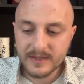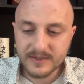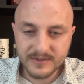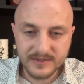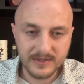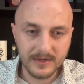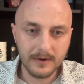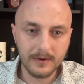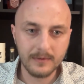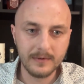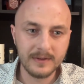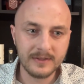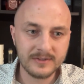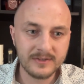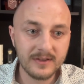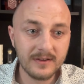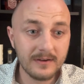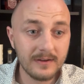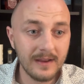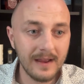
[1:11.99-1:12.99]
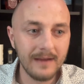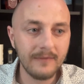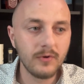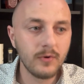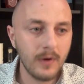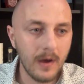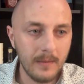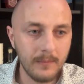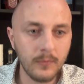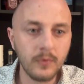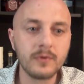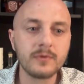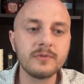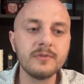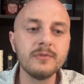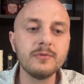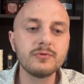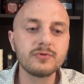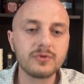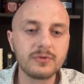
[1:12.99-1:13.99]
So it's going to have a lot more
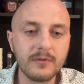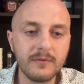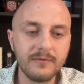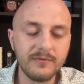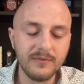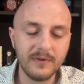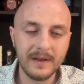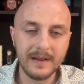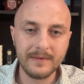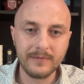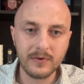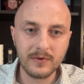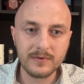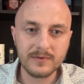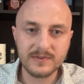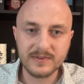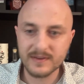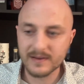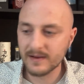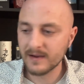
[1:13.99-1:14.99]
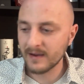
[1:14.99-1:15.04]
neutral flavors.